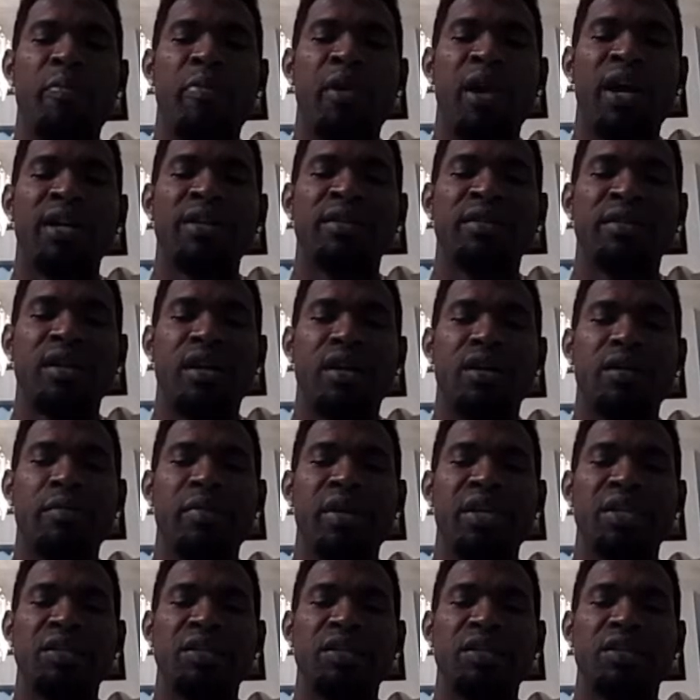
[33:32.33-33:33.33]
We pass
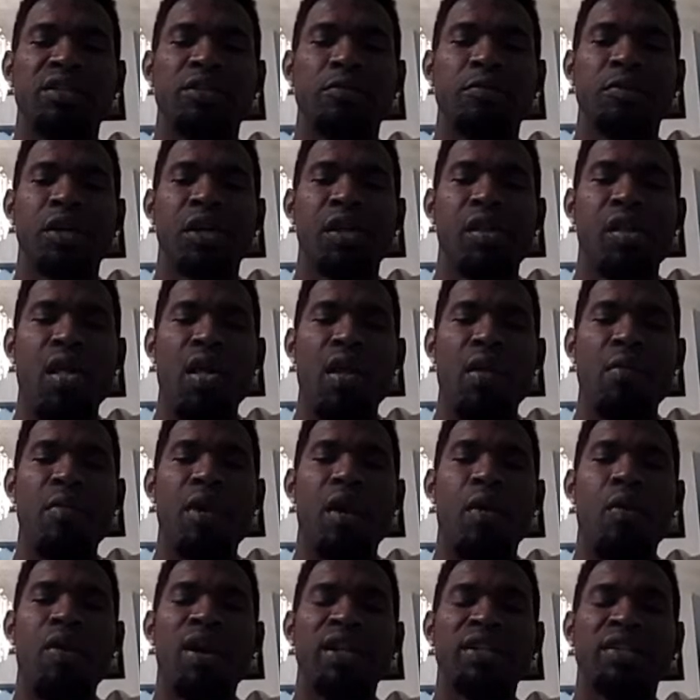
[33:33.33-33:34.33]
on the message, man.
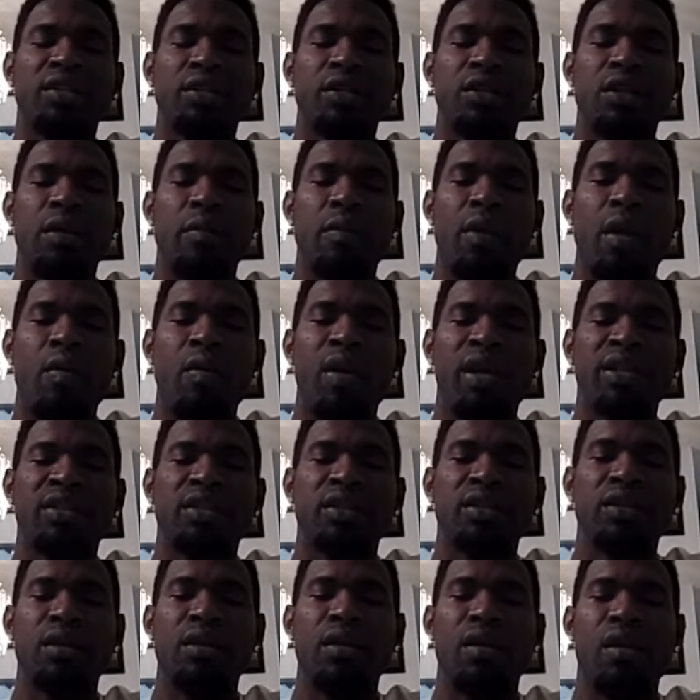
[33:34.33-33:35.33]
I'm watching him. I'm
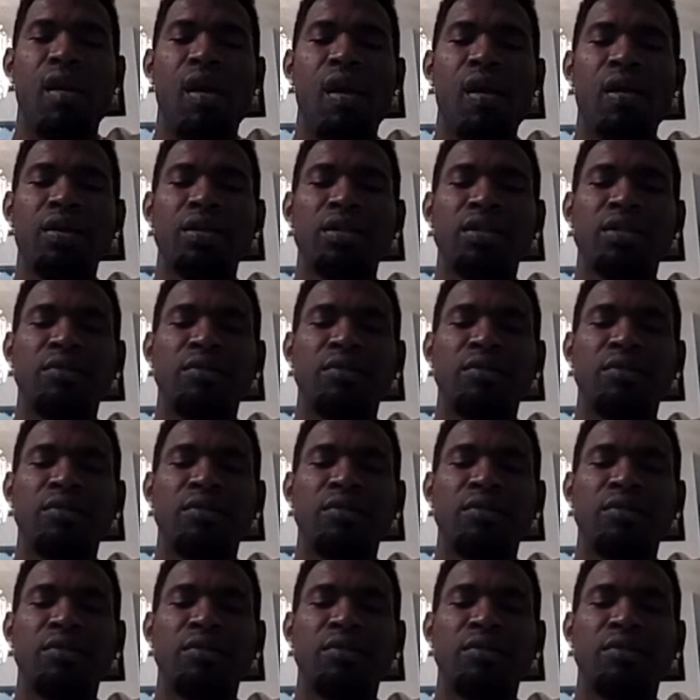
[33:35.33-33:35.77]
watching him.